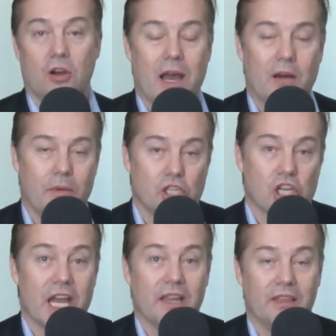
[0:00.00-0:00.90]
You know how
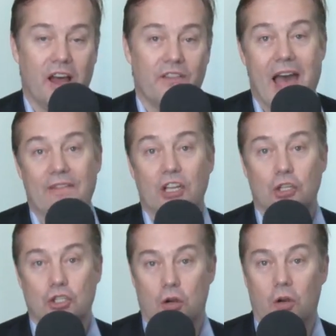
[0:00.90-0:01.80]
much I love
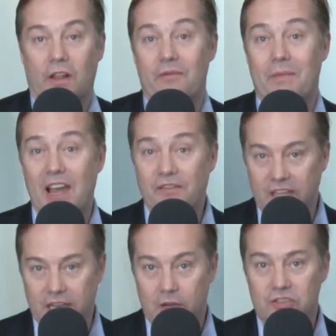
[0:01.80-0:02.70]
having control of my
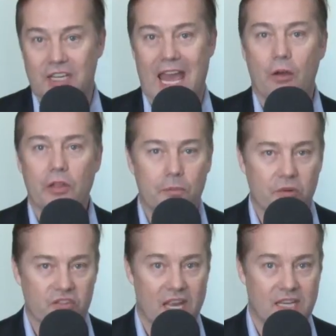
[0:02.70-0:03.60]
videos and how they're
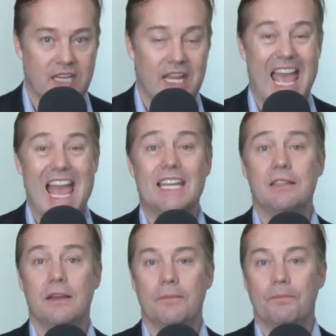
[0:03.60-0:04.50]
presented
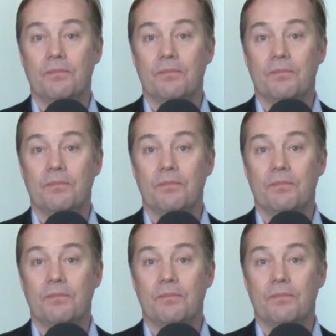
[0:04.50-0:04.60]
and